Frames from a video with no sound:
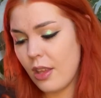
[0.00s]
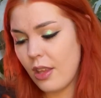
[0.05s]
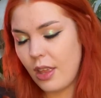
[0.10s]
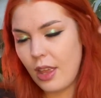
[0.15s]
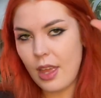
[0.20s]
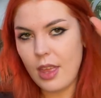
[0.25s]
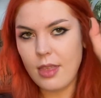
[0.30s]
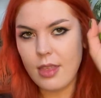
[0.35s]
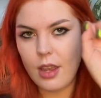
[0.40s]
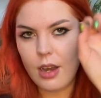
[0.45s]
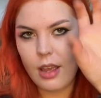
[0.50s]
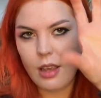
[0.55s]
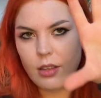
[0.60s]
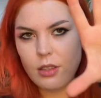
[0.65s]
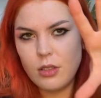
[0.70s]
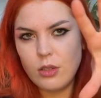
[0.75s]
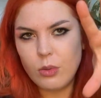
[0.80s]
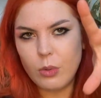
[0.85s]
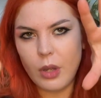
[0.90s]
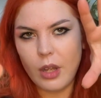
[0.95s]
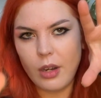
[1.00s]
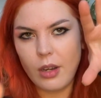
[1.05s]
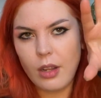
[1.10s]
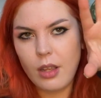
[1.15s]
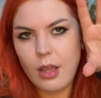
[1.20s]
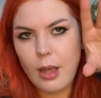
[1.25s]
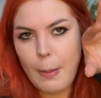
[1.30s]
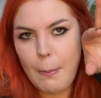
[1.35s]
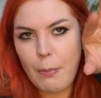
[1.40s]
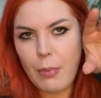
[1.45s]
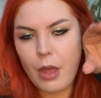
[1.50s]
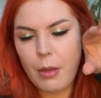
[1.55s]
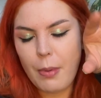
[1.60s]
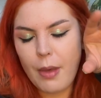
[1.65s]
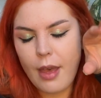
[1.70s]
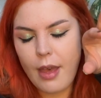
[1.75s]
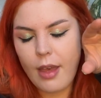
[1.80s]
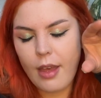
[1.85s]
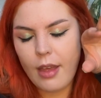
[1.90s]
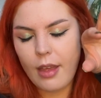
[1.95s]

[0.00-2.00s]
in the next one. Bye bye.